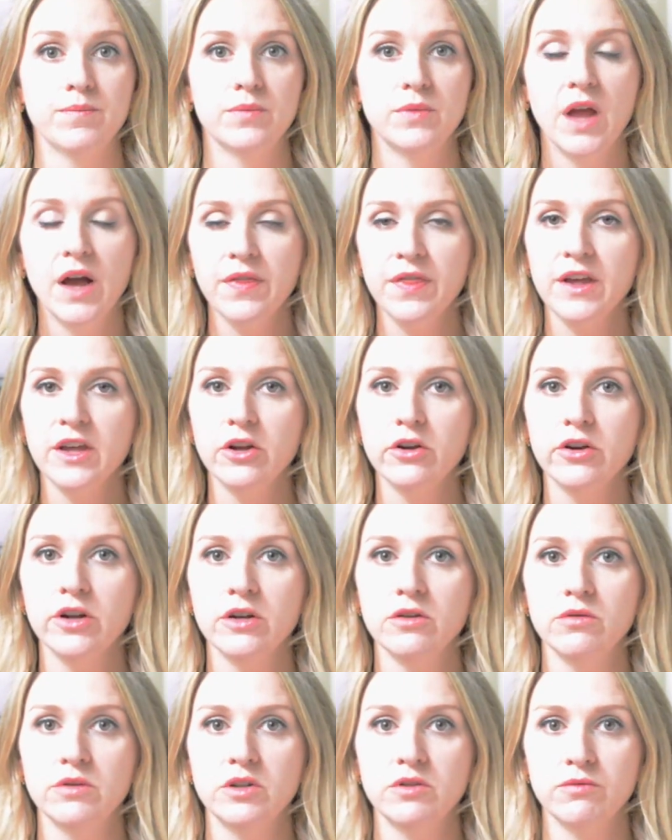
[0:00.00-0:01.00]
Not that you're
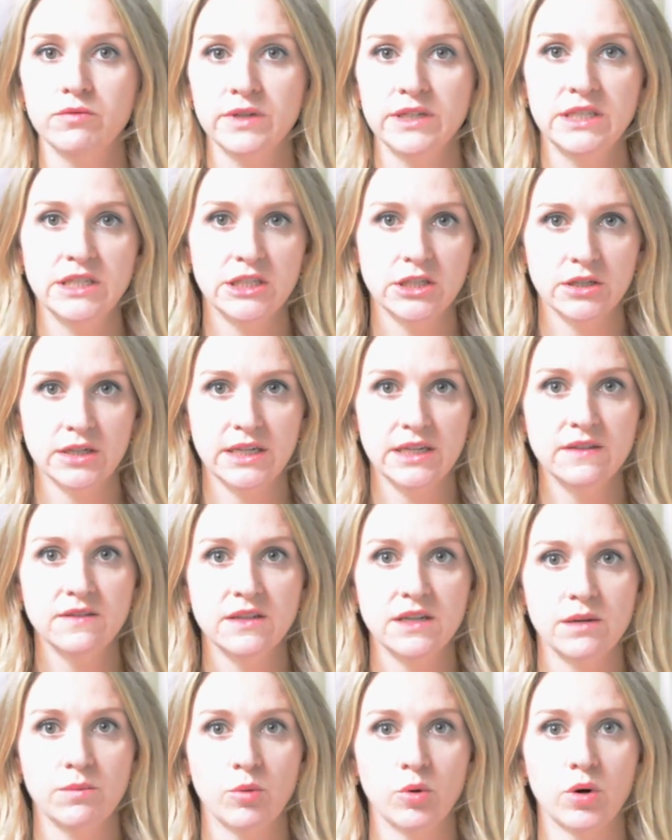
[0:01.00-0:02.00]
not going to read to your kids
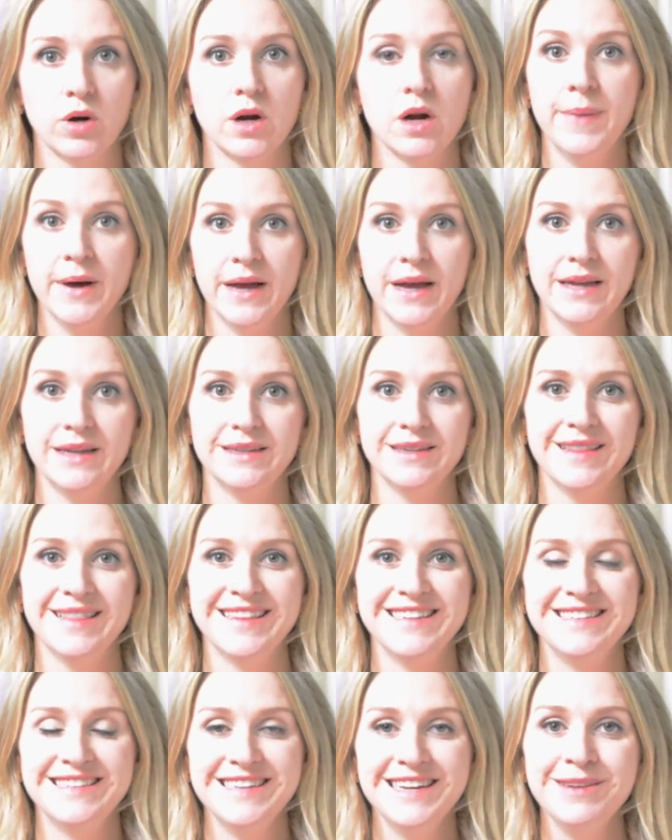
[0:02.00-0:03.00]
anymore, but
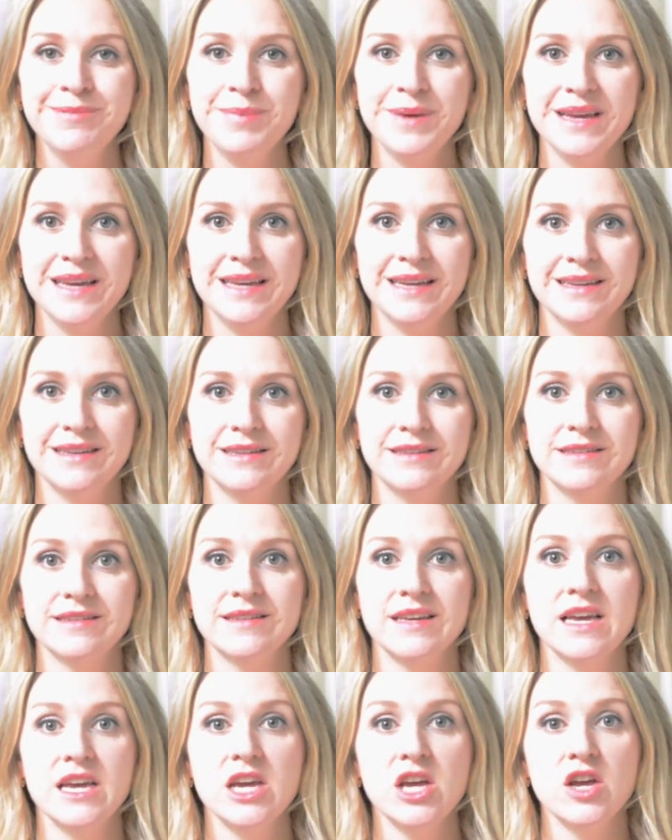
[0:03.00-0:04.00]
the tip
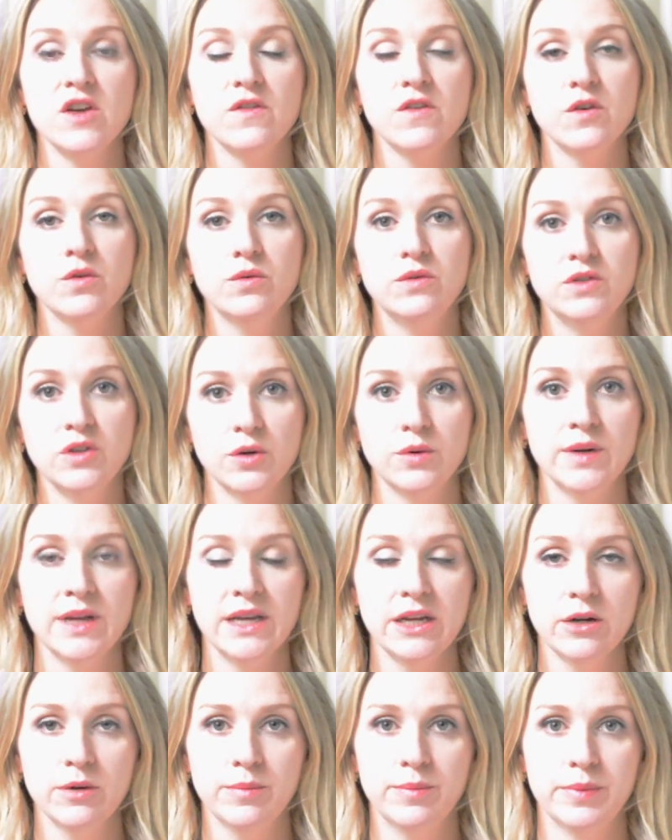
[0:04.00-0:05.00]
is if you
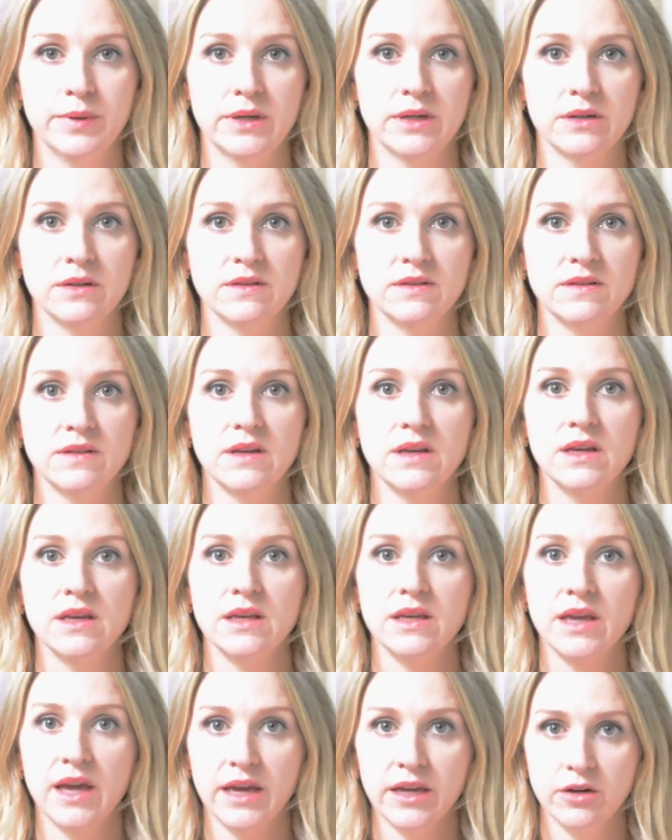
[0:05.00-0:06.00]
donate your books,
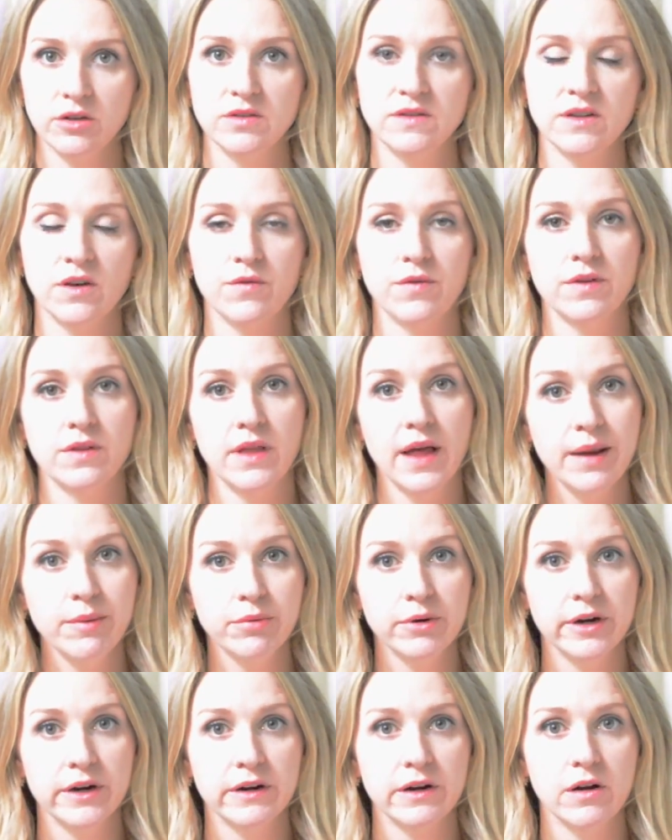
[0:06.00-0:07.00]
get yourself a
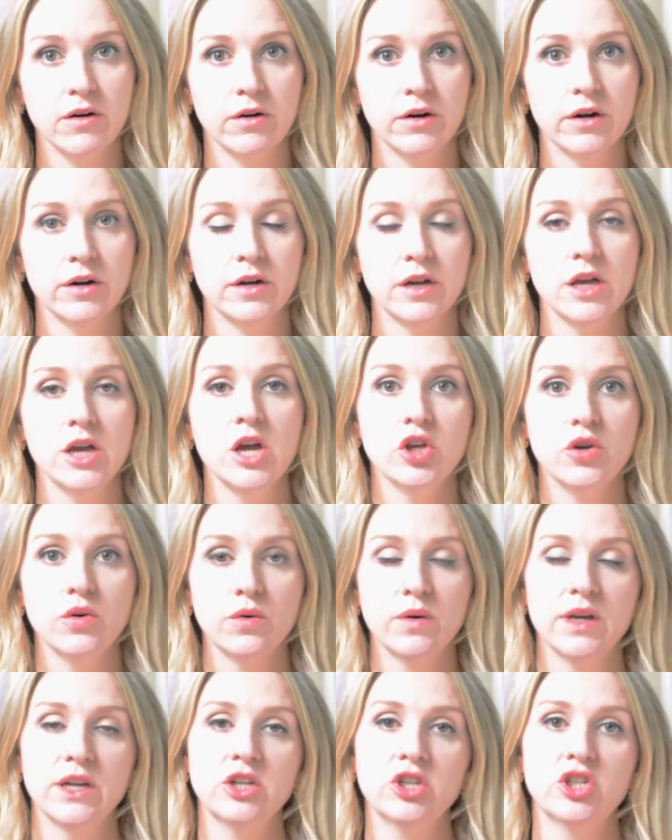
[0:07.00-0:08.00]
library card,
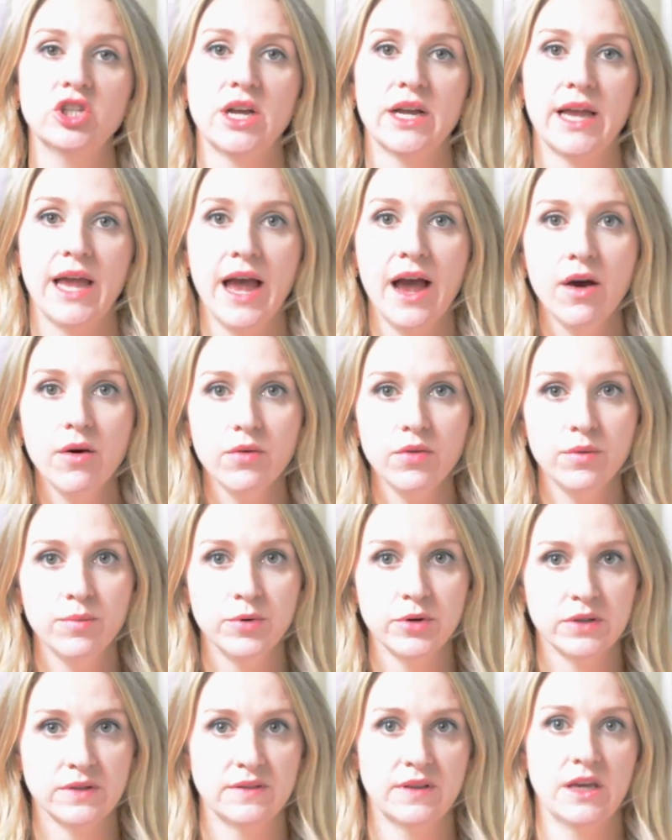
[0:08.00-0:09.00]
you can check out the
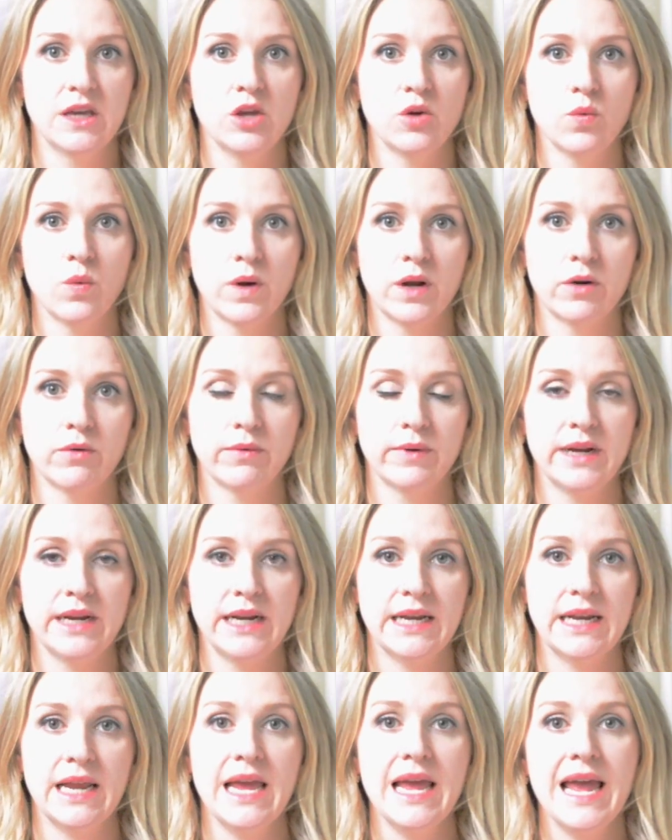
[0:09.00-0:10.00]
books that you want to
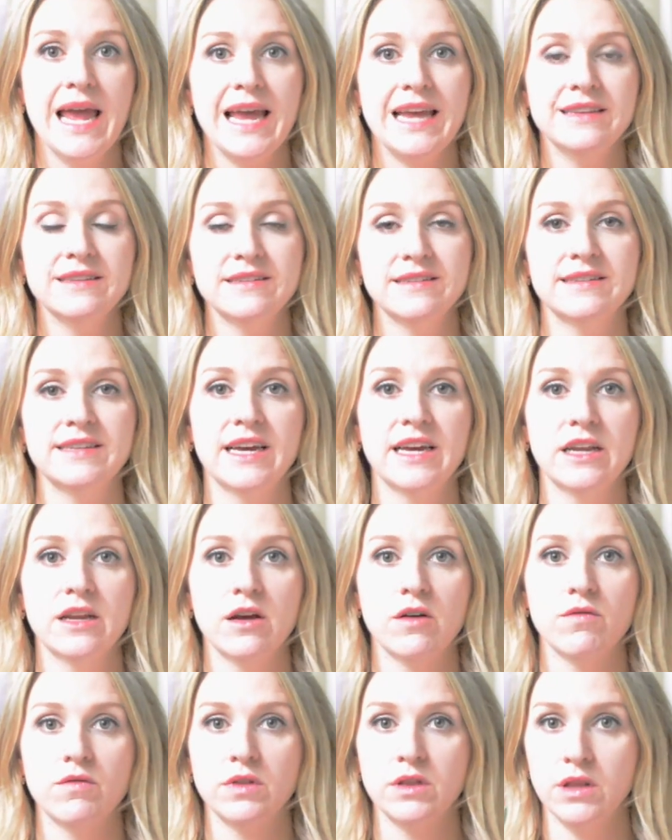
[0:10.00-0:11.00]
read instead
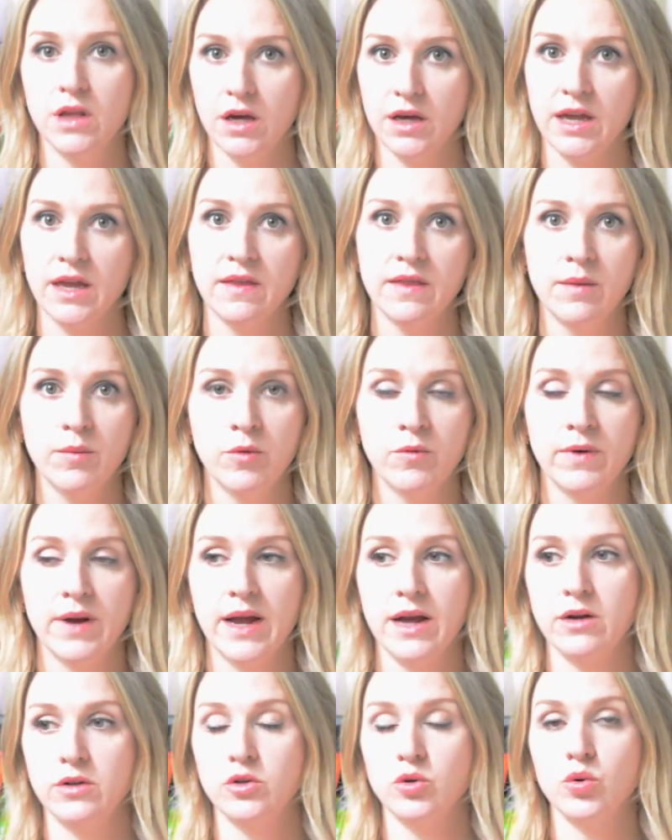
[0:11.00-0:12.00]
of lugging them
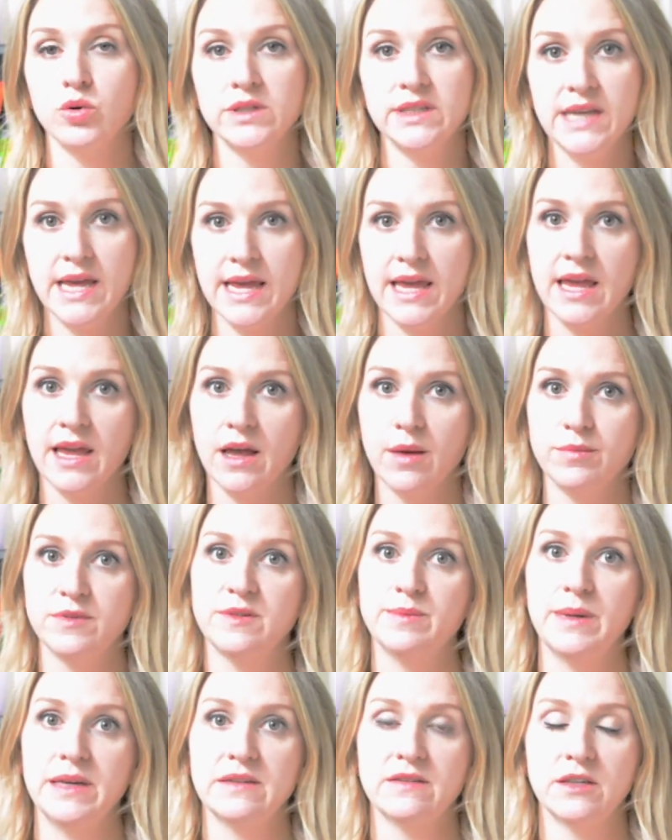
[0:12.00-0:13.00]
around or taking up
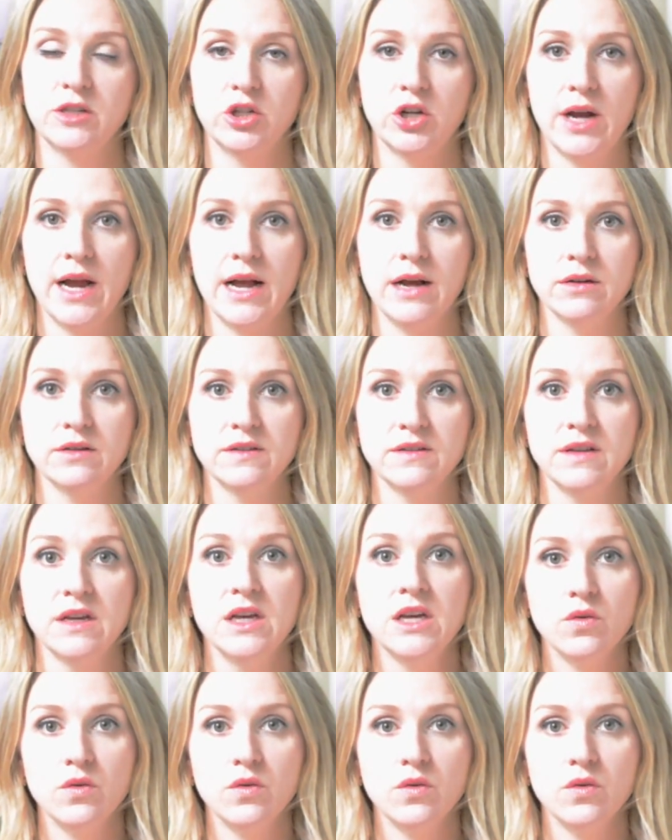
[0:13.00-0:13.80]
space in your house.